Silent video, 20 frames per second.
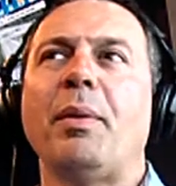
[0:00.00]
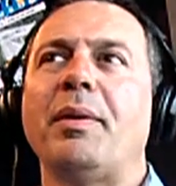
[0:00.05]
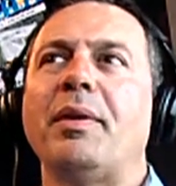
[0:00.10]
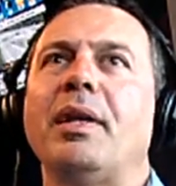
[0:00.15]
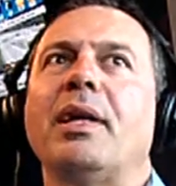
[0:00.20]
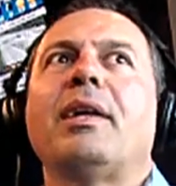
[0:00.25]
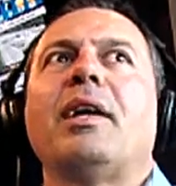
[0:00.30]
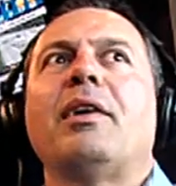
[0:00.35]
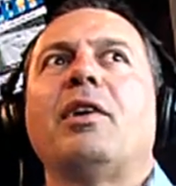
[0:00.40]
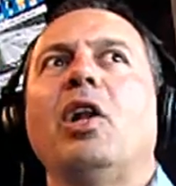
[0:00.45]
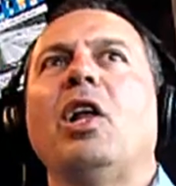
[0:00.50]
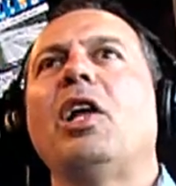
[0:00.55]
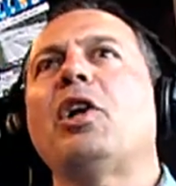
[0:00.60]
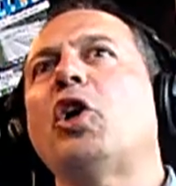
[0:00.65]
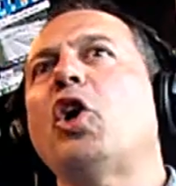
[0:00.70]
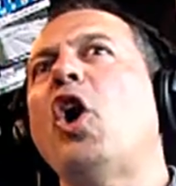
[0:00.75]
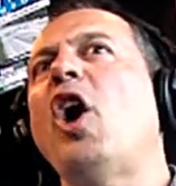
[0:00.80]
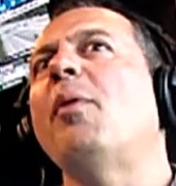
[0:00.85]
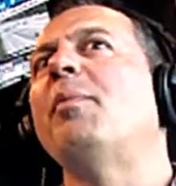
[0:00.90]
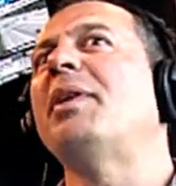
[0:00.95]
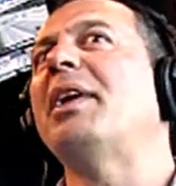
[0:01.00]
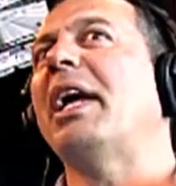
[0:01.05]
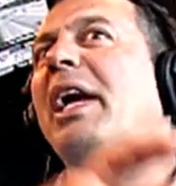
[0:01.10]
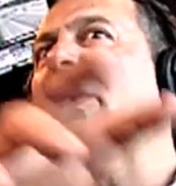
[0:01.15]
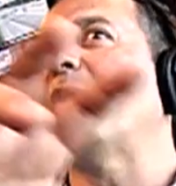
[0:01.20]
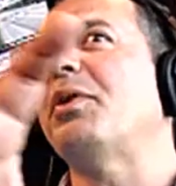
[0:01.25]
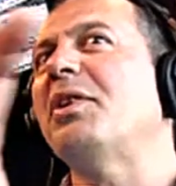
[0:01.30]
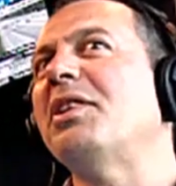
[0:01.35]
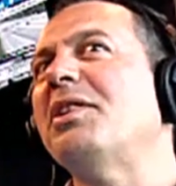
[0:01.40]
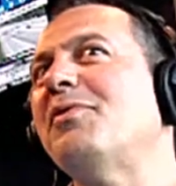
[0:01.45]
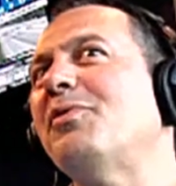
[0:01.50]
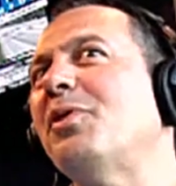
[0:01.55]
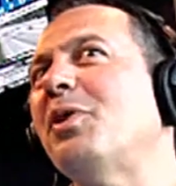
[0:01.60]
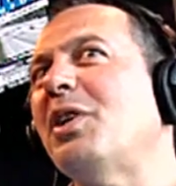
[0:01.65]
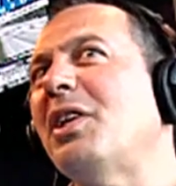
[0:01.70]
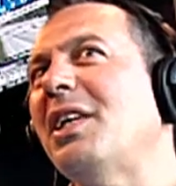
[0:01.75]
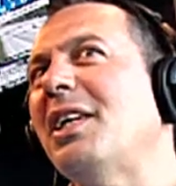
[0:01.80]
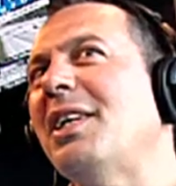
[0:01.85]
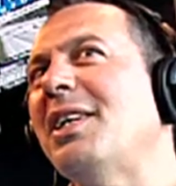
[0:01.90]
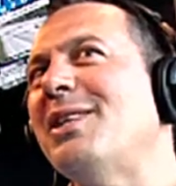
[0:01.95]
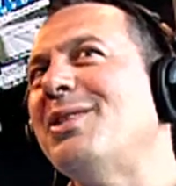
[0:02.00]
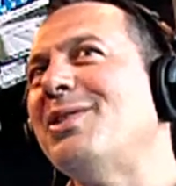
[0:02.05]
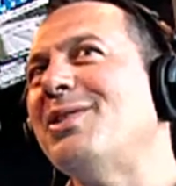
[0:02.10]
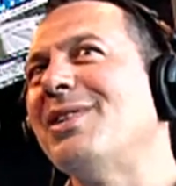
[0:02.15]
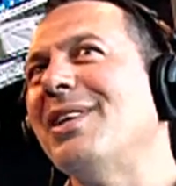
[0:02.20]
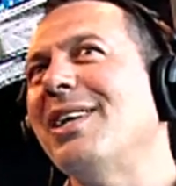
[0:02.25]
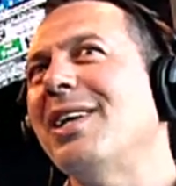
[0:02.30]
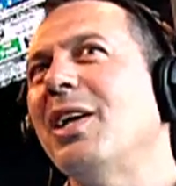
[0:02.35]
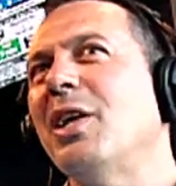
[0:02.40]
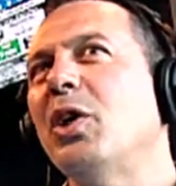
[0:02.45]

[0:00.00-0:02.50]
I mean, they got a lot of common areas for the kids,